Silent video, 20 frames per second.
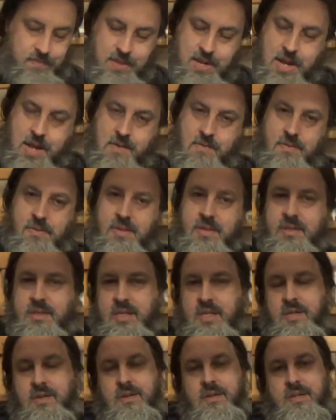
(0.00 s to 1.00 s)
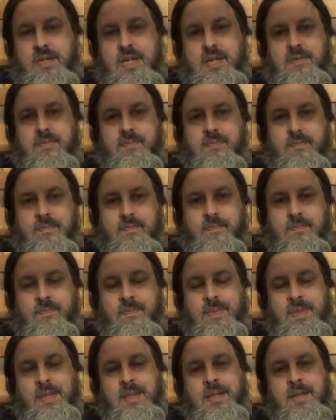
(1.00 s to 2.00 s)
I will see you then.
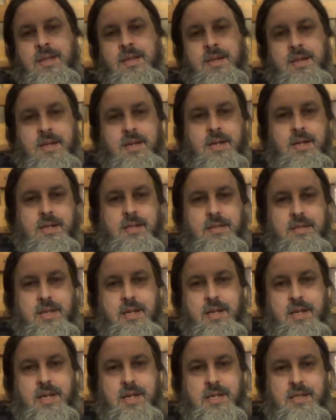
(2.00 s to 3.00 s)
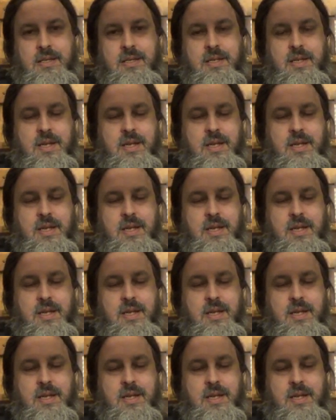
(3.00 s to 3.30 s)
Take it easy,